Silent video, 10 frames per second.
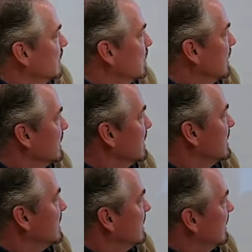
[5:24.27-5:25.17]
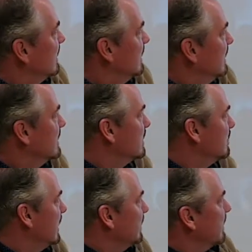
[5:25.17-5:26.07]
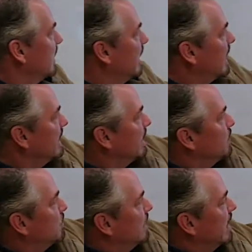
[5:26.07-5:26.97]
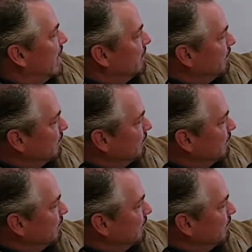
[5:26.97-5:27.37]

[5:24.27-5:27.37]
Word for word: So this is, this is me when I had that cool hat.